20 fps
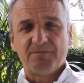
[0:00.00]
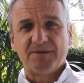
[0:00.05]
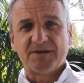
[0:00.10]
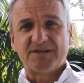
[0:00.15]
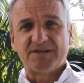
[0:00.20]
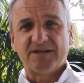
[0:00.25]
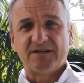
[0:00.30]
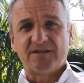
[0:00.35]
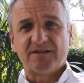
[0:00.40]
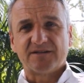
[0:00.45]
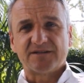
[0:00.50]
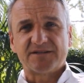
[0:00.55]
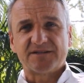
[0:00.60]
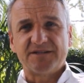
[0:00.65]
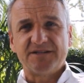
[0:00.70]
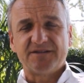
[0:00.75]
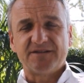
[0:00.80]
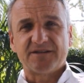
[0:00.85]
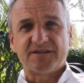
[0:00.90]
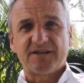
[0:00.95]
but Dell's
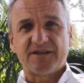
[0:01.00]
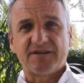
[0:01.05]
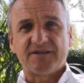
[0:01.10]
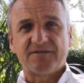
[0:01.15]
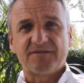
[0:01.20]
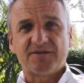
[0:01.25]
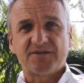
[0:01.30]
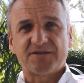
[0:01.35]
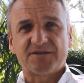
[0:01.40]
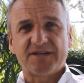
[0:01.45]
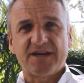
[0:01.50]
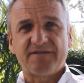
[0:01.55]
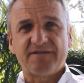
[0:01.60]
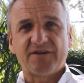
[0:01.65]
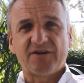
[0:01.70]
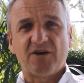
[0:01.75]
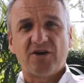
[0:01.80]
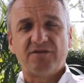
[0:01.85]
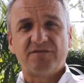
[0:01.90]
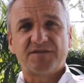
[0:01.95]
seen that they are
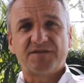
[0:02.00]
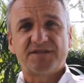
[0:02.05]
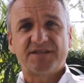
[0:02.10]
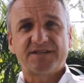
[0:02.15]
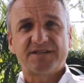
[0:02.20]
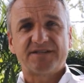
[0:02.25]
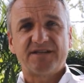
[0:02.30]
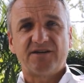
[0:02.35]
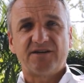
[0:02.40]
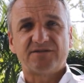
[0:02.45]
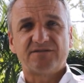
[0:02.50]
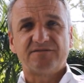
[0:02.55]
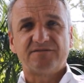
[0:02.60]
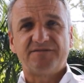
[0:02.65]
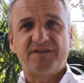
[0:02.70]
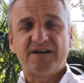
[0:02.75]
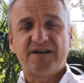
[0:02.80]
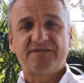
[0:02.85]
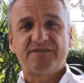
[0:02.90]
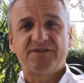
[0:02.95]
saving over
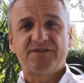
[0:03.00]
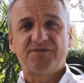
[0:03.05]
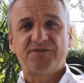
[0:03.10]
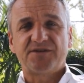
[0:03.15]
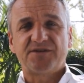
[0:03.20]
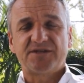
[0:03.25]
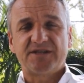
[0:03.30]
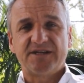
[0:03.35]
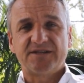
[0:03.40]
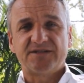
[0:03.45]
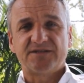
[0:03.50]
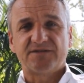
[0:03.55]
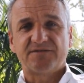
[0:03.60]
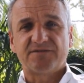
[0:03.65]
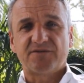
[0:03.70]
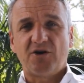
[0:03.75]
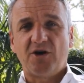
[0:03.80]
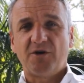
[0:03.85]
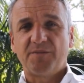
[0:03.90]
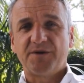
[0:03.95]
6,500 tons
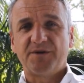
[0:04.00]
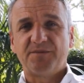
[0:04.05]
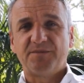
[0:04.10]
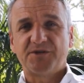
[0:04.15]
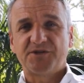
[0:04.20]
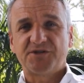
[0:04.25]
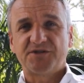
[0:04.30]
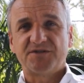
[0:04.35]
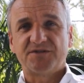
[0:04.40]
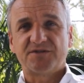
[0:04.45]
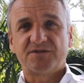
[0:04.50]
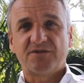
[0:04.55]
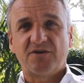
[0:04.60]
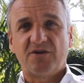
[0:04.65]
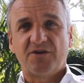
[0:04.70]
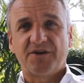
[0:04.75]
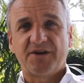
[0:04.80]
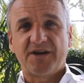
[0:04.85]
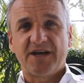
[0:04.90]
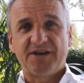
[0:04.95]
of carbon
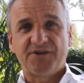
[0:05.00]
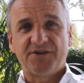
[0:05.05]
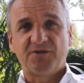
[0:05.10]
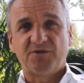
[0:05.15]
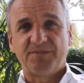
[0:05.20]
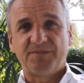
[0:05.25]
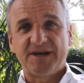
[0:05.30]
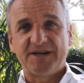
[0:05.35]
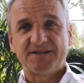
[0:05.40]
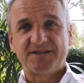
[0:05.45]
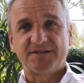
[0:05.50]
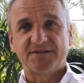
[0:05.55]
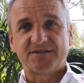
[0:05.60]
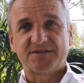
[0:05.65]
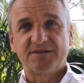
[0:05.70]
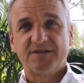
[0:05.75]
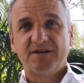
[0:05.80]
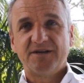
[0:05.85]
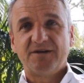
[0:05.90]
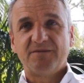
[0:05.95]
emissions on an annual
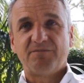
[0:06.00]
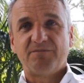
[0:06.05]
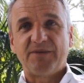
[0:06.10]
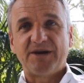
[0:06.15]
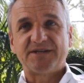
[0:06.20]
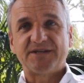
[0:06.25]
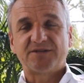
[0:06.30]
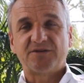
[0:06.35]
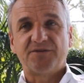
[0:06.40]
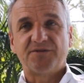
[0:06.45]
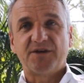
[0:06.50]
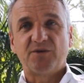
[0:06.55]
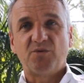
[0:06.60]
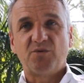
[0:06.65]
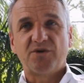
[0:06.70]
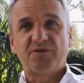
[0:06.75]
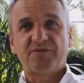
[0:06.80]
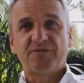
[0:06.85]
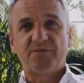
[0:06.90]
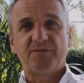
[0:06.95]
basis based on their
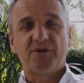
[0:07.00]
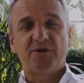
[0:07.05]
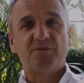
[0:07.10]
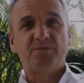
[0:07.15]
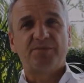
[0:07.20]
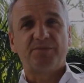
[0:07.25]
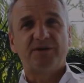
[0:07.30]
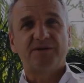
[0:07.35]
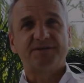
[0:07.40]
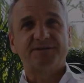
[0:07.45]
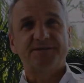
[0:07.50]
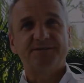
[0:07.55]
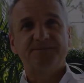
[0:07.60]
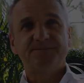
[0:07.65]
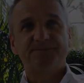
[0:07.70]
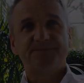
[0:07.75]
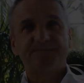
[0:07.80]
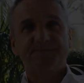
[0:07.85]
work from home policy.